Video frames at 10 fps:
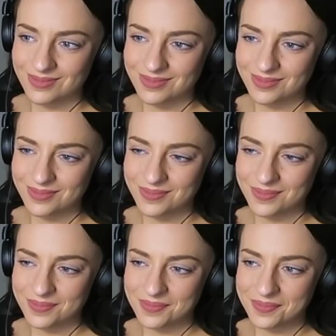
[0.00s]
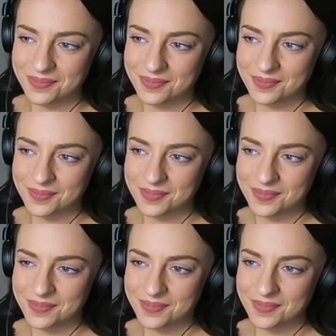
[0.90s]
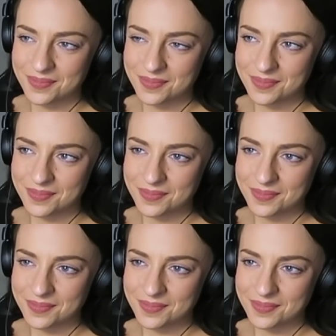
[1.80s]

The person shown says nothing.